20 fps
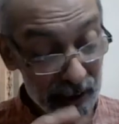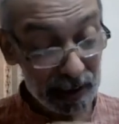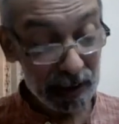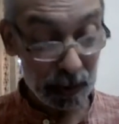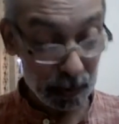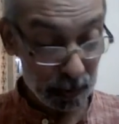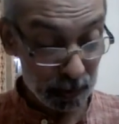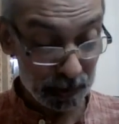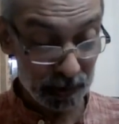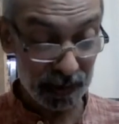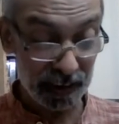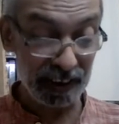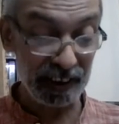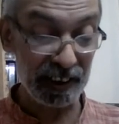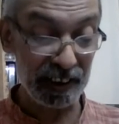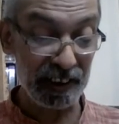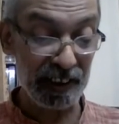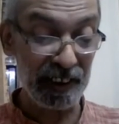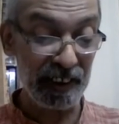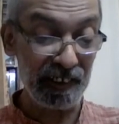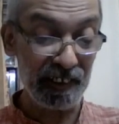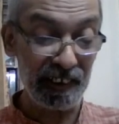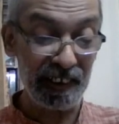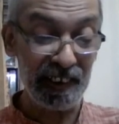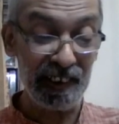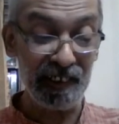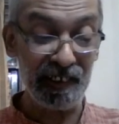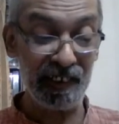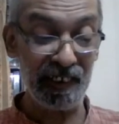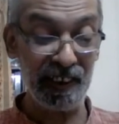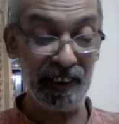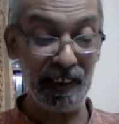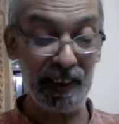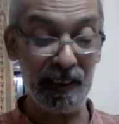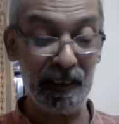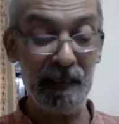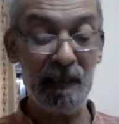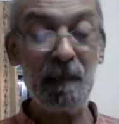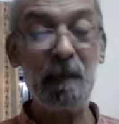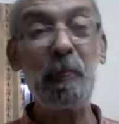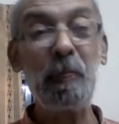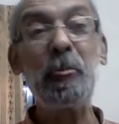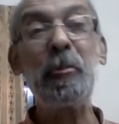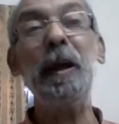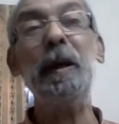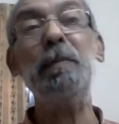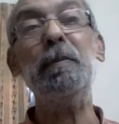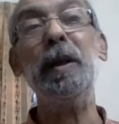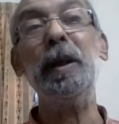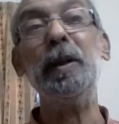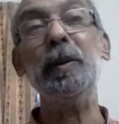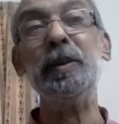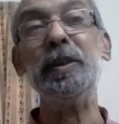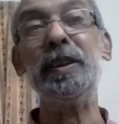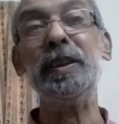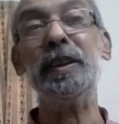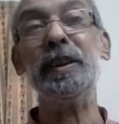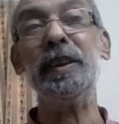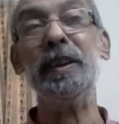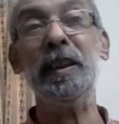Now, Sri Krishna says about